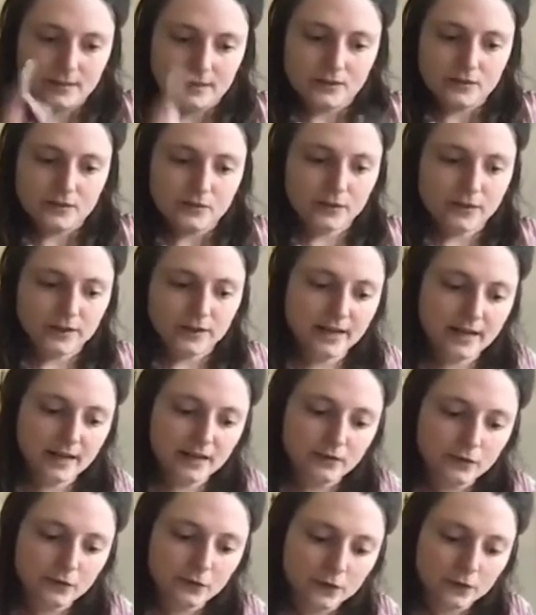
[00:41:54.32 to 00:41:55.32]
so
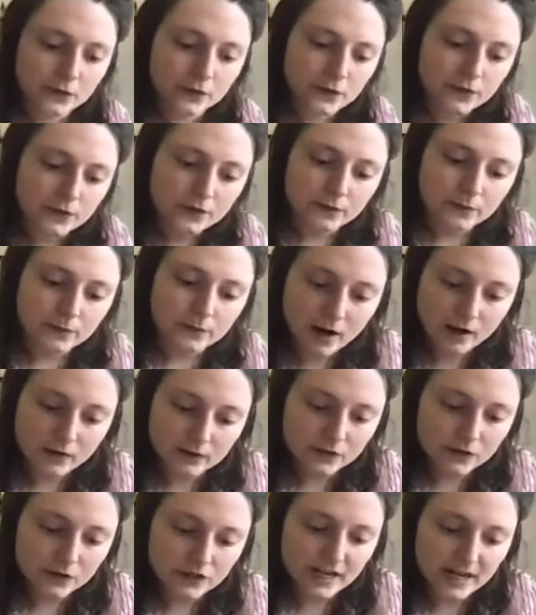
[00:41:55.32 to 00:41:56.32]
again, for
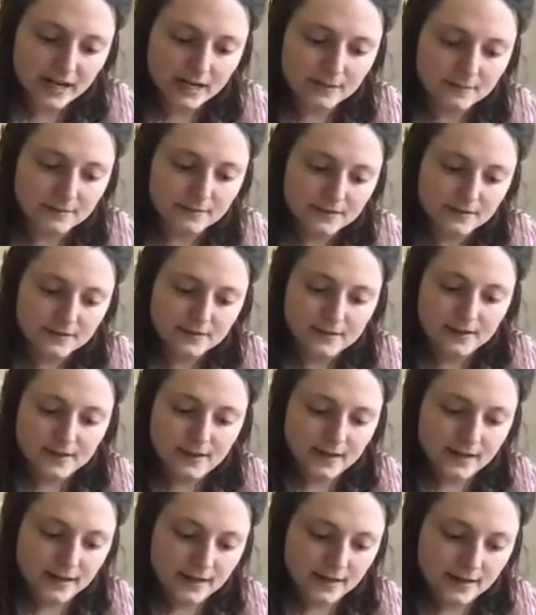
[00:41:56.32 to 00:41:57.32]
round shapes,
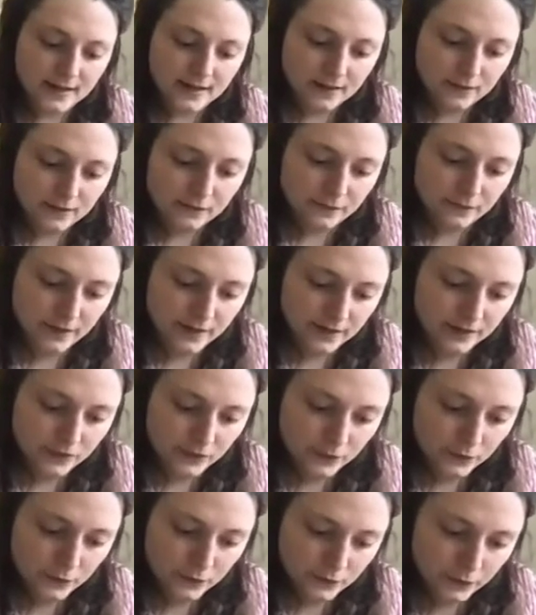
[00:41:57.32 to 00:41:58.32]
I advise
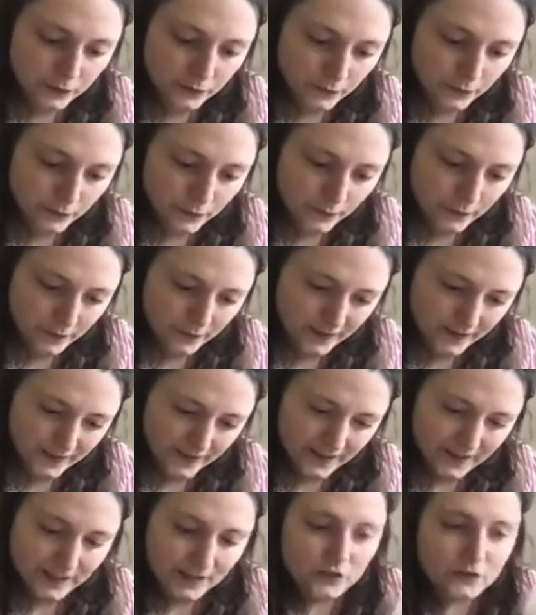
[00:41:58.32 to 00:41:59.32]
you to
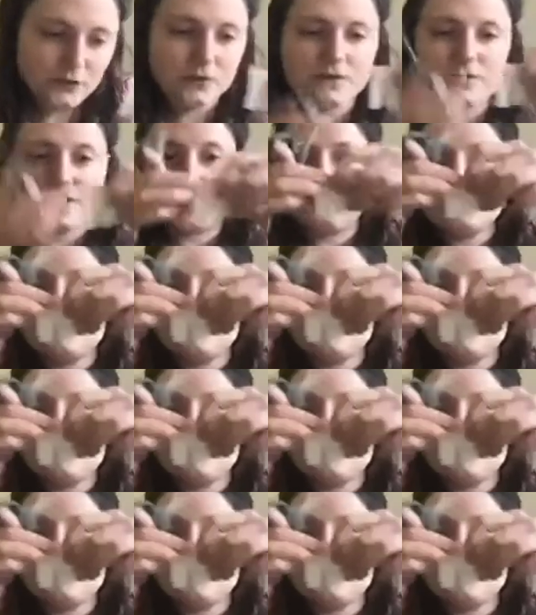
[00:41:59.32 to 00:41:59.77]
do the same